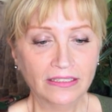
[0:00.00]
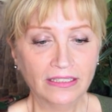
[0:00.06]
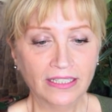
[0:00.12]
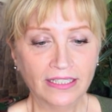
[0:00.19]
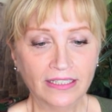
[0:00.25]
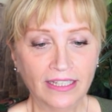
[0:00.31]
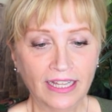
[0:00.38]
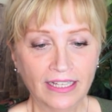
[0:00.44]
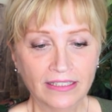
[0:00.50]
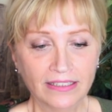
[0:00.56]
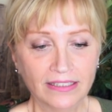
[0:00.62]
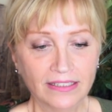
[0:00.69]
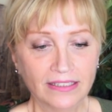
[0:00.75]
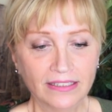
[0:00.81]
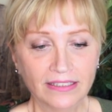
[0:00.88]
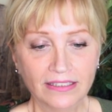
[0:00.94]
Like
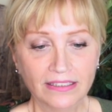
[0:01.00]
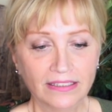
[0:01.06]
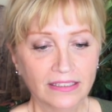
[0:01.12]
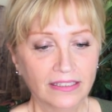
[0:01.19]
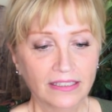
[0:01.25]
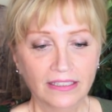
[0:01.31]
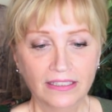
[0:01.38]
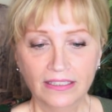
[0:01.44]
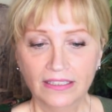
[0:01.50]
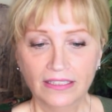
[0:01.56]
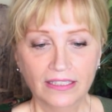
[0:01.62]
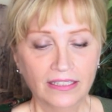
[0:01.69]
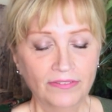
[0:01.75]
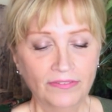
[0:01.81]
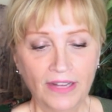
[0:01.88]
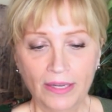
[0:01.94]
that's,
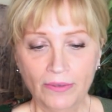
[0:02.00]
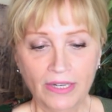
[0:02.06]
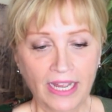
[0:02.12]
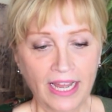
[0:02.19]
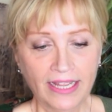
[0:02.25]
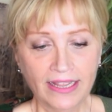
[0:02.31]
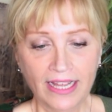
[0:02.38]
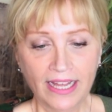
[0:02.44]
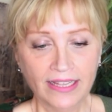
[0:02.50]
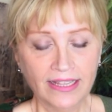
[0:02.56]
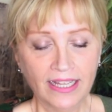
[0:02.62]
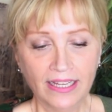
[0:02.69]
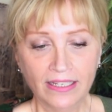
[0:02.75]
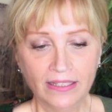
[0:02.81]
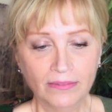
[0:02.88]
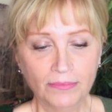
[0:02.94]
if I would have had that
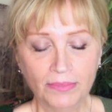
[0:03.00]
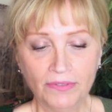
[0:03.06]
then,